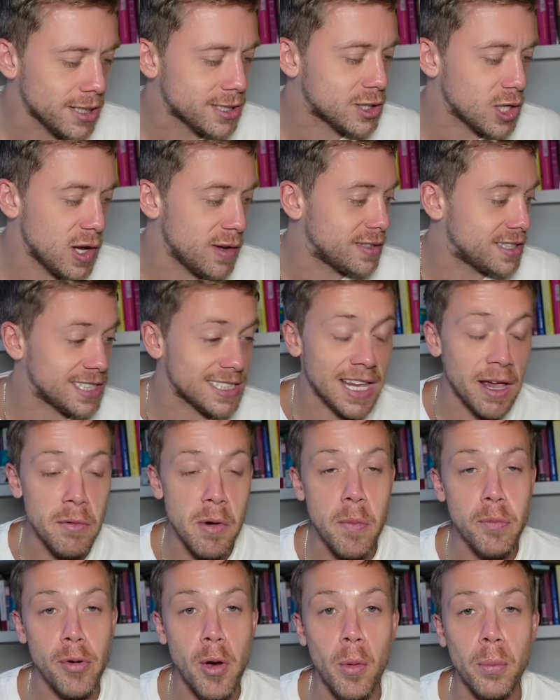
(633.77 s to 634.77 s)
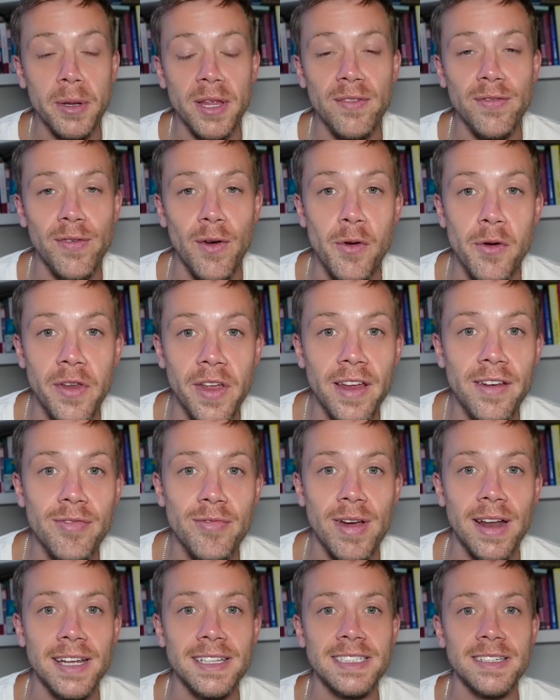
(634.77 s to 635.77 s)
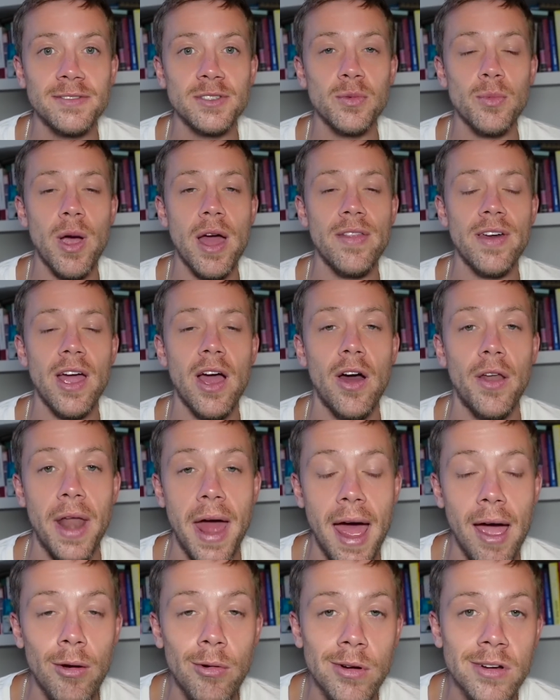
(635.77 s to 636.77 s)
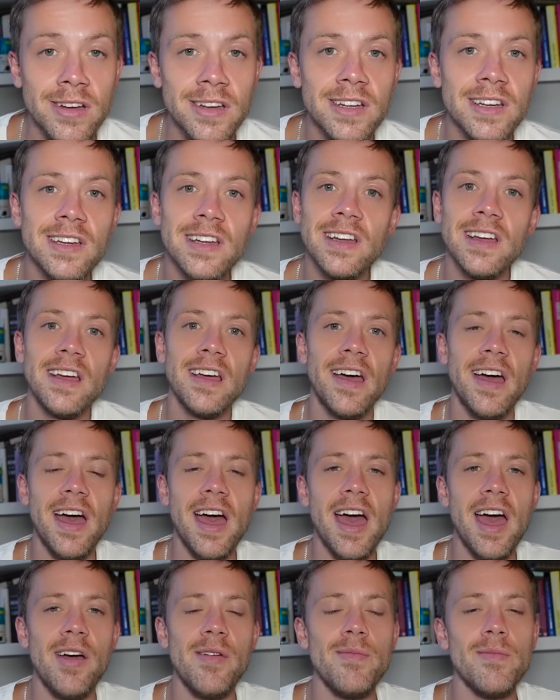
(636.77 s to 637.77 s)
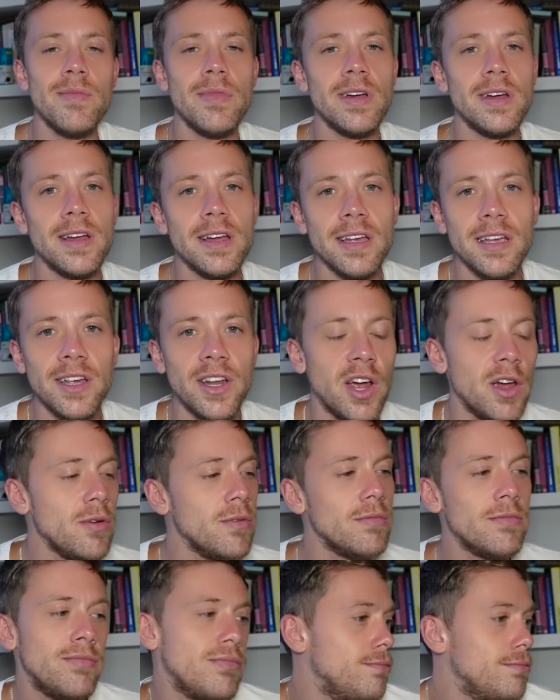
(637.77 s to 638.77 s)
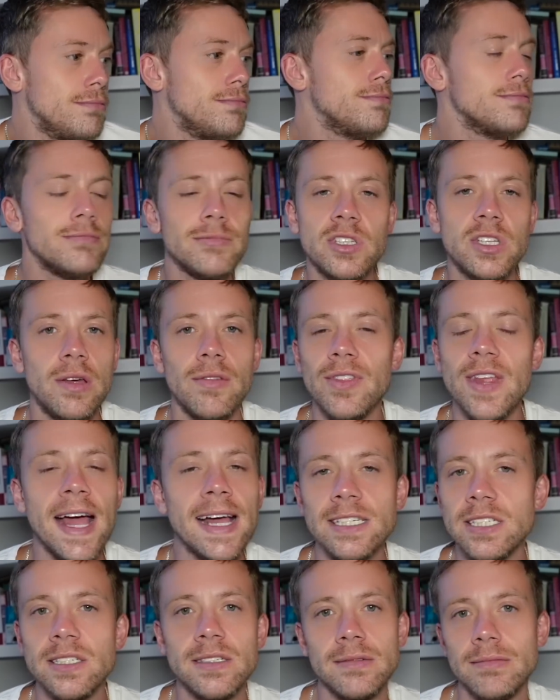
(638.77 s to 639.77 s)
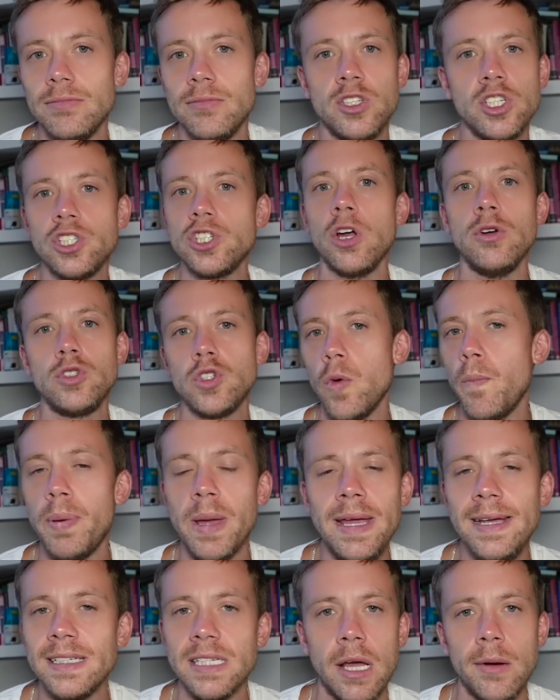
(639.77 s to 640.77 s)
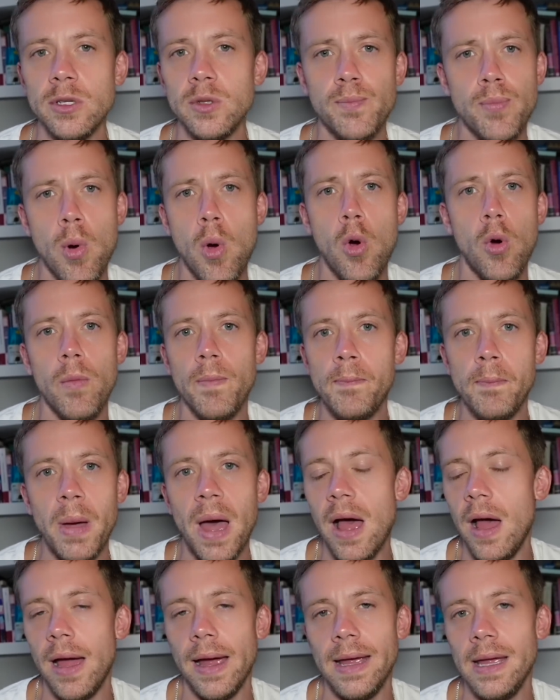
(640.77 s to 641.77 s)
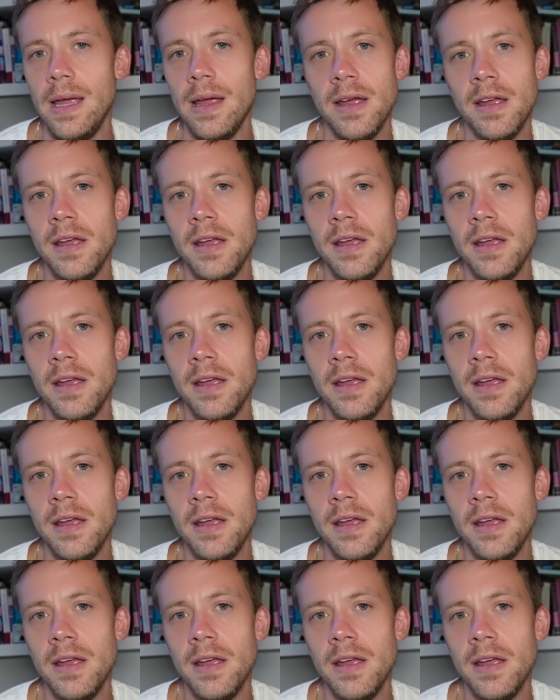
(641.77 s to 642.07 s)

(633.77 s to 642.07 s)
services that were properly funded relative to where they are now. Um, you know, that's the social peace that was brought by